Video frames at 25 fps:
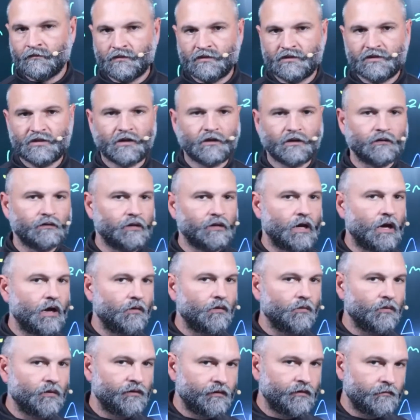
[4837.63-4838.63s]
took Lot
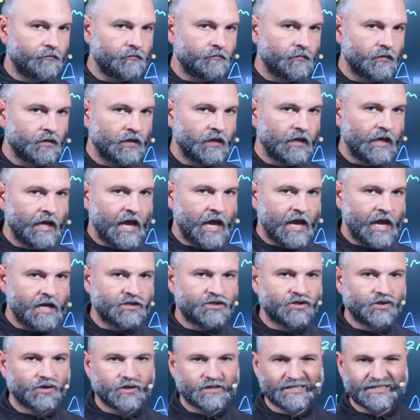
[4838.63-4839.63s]
with him, and
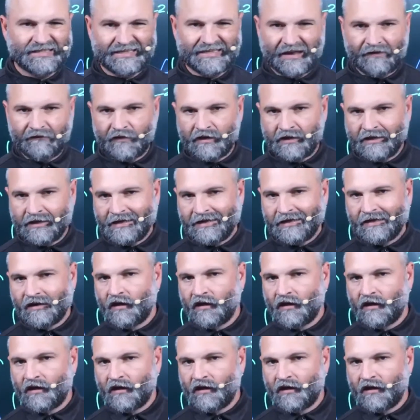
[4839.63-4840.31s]
took 70